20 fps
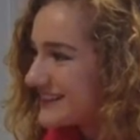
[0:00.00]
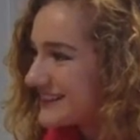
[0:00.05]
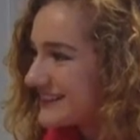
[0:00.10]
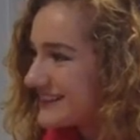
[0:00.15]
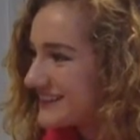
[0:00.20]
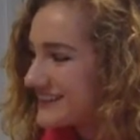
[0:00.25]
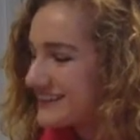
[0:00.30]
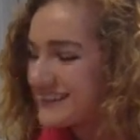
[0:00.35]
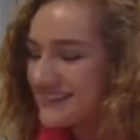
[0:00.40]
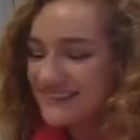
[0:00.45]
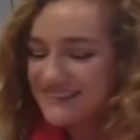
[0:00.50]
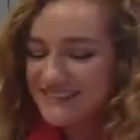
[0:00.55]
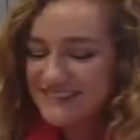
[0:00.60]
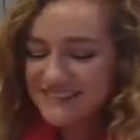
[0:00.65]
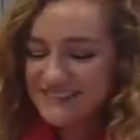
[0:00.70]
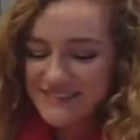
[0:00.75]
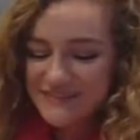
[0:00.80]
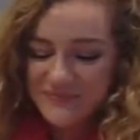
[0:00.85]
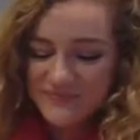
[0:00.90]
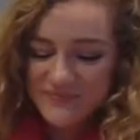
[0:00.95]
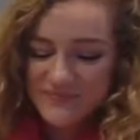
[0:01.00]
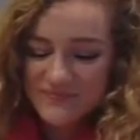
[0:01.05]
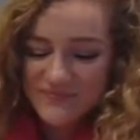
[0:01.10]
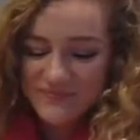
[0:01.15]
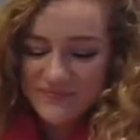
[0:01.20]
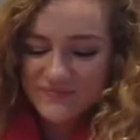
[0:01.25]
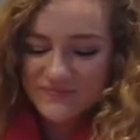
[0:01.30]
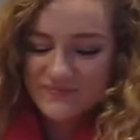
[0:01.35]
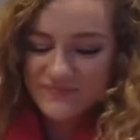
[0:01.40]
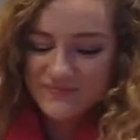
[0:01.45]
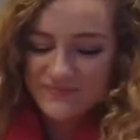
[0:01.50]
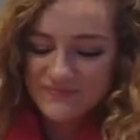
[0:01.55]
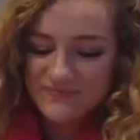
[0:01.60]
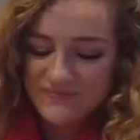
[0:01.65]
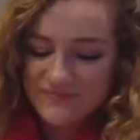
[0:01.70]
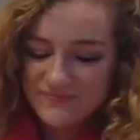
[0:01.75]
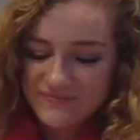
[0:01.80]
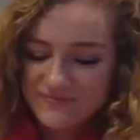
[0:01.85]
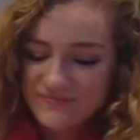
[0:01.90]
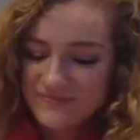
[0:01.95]

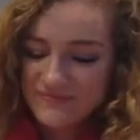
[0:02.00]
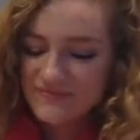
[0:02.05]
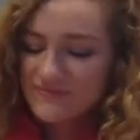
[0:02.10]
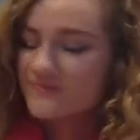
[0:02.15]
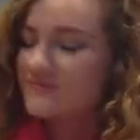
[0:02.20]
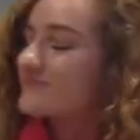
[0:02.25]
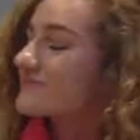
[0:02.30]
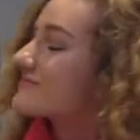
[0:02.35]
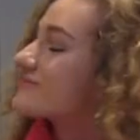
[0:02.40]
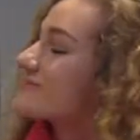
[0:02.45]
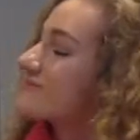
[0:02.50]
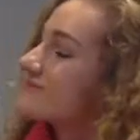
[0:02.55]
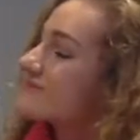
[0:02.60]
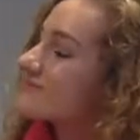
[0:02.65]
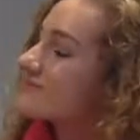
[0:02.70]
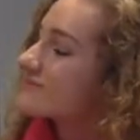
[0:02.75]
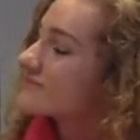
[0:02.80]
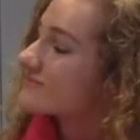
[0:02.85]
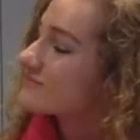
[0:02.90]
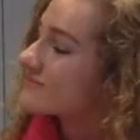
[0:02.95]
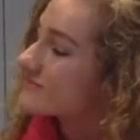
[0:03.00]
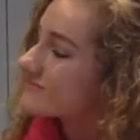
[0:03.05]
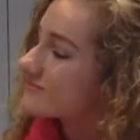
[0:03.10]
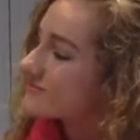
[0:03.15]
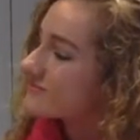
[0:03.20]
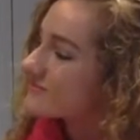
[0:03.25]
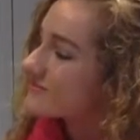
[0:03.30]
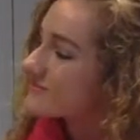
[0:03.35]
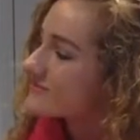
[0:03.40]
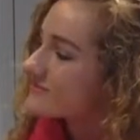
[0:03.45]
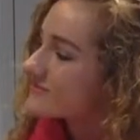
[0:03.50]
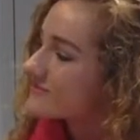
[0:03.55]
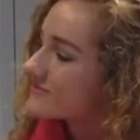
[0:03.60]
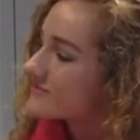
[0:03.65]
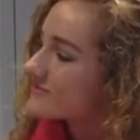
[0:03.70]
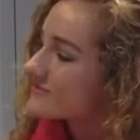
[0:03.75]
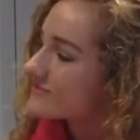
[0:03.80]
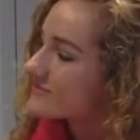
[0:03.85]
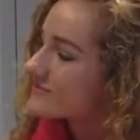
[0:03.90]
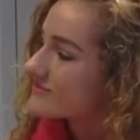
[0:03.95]

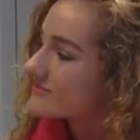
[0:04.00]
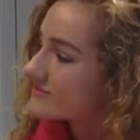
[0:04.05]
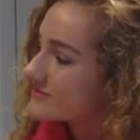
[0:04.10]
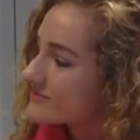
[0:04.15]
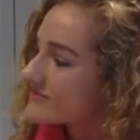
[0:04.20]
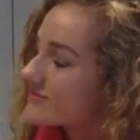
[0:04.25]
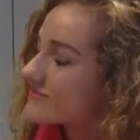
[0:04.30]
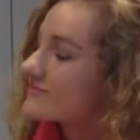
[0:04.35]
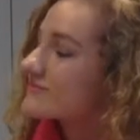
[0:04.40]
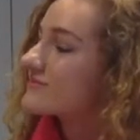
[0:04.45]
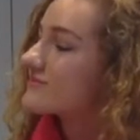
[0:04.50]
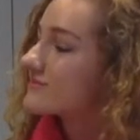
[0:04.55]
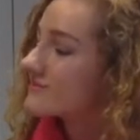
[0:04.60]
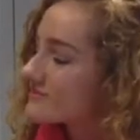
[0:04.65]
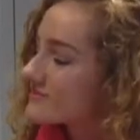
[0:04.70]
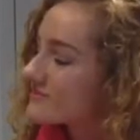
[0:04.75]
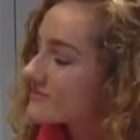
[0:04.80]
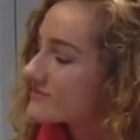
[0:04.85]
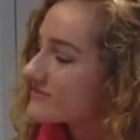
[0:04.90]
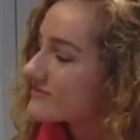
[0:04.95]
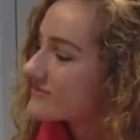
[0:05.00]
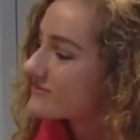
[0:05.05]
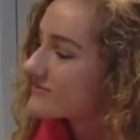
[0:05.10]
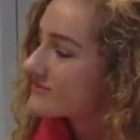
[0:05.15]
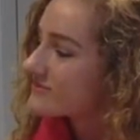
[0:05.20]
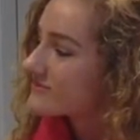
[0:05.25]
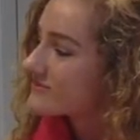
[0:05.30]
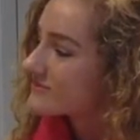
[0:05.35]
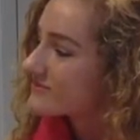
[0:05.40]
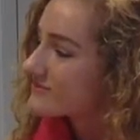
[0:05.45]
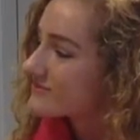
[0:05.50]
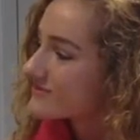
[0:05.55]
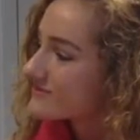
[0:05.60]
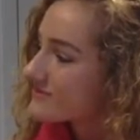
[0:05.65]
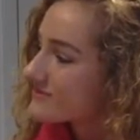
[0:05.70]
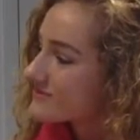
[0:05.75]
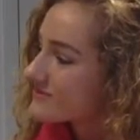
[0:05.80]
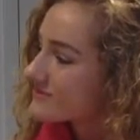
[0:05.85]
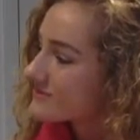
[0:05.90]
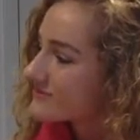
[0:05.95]

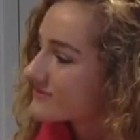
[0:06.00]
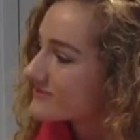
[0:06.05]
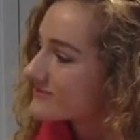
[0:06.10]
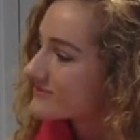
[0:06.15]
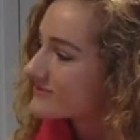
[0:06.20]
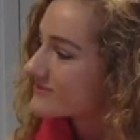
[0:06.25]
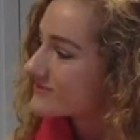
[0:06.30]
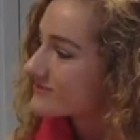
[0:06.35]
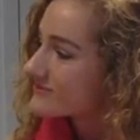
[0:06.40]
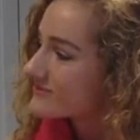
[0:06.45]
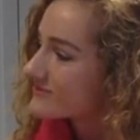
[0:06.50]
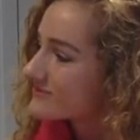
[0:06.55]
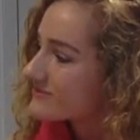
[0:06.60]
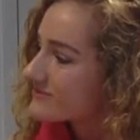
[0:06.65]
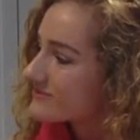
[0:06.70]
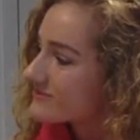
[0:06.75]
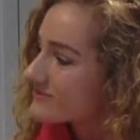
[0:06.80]
No words are spoken by the person on screen.